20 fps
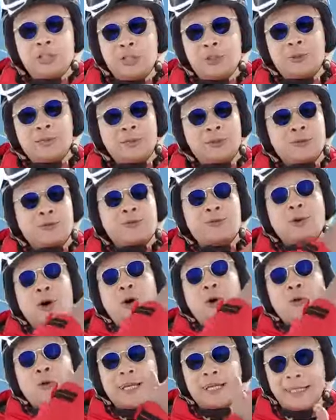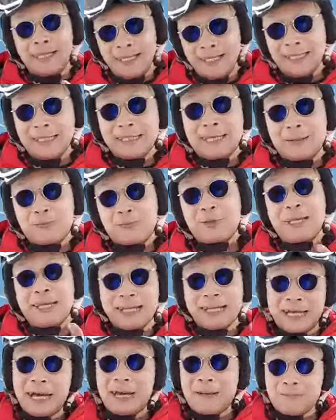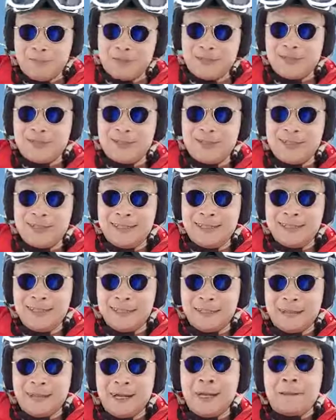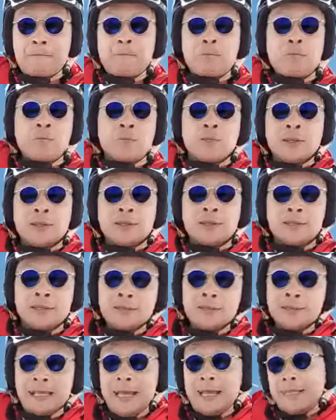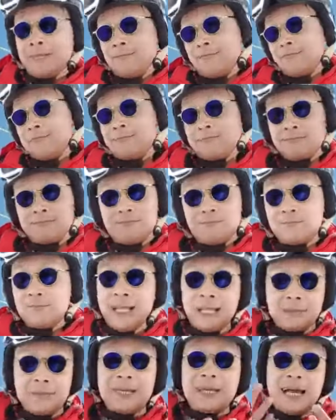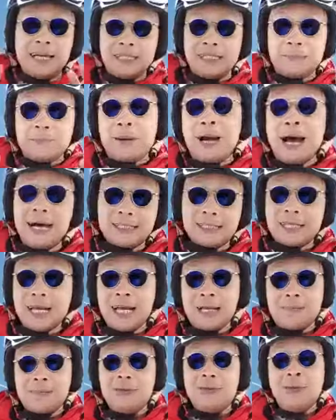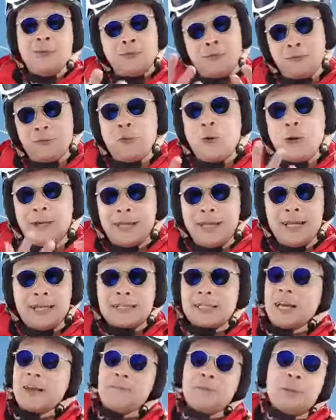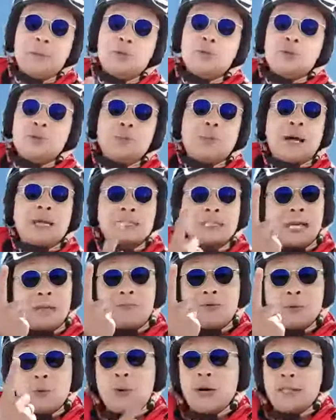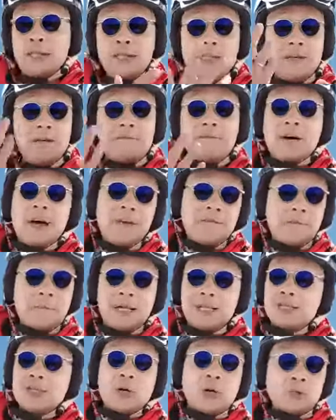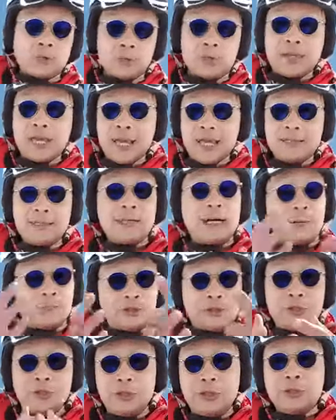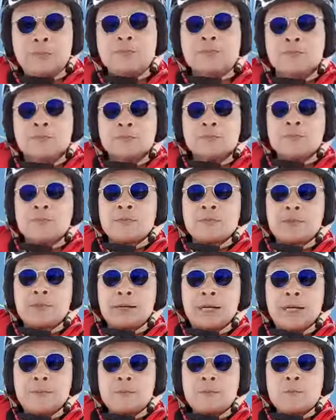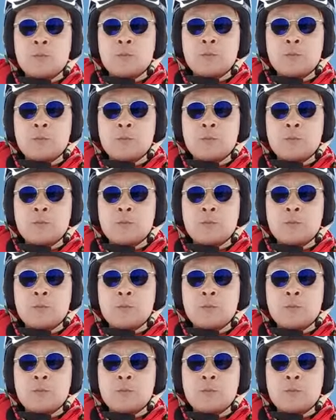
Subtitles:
you can grow that income when it comes, right? And like me, I did part-time for 4 years. I have people who do part-time for 1 year, 5 months also can, up to you, right?